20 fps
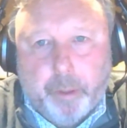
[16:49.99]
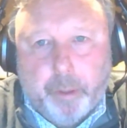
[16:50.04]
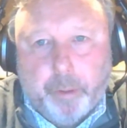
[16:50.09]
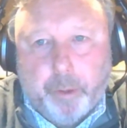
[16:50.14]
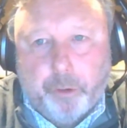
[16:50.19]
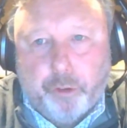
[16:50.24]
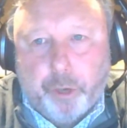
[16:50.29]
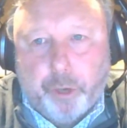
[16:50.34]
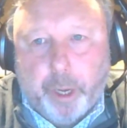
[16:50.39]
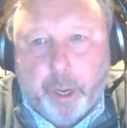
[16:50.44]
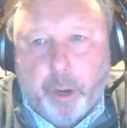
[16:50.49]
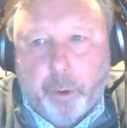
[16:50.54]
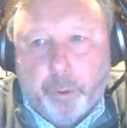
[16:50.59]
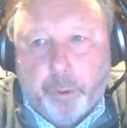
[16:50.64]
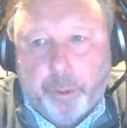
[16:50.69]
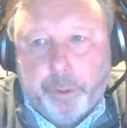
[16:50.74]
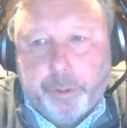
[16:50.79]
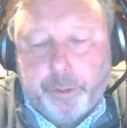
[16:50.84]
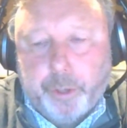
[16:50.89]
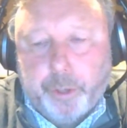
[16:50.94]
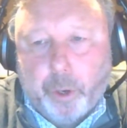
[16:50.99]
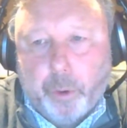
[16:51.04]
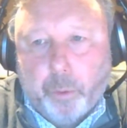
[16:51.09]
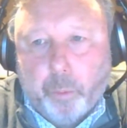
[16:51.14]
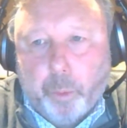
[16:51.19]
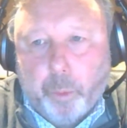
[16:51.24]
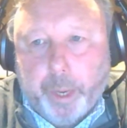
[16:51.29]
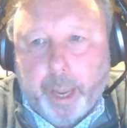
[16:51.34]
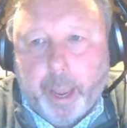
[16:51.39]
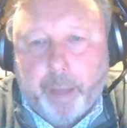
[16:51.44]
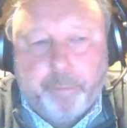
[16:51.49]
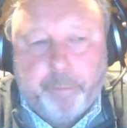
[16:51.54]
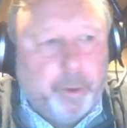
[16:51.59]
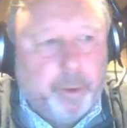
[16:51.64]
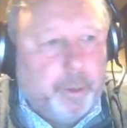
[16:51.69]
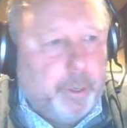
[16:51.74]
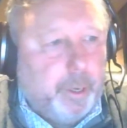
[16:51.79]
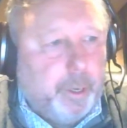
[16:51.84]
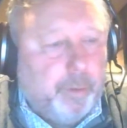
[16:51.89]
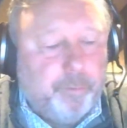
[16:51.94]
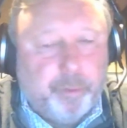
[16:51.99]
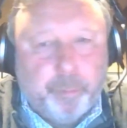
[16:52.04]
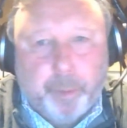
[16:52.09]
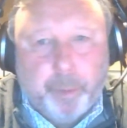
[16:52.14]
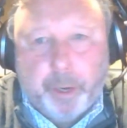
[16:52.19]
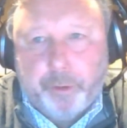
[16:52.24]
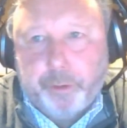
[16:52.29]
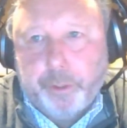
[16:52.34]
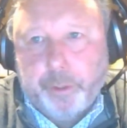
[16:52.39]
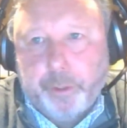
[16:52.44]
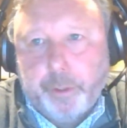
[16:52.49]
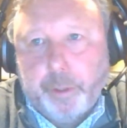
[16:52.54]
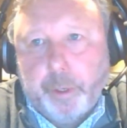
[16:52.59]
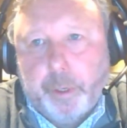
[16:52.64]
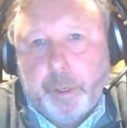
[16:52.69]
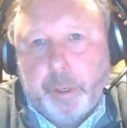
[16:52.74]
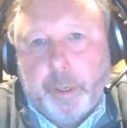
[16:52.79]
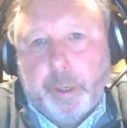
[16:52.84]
the shareholders. So we have an information